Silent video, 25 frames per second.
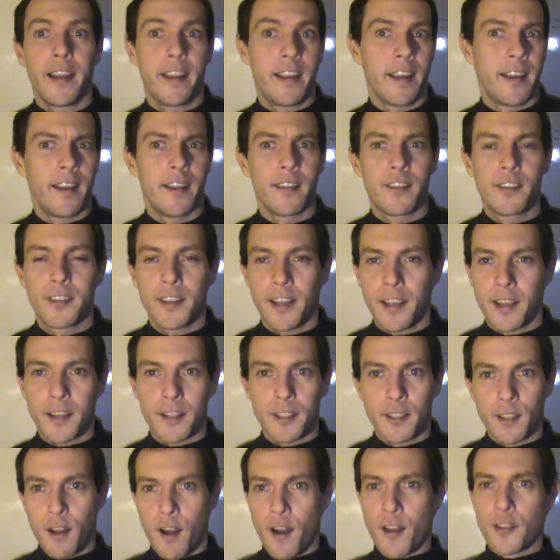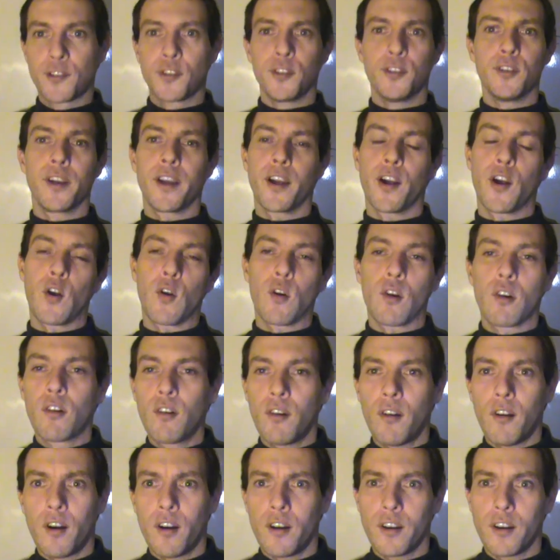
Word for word: I guess, a colossal error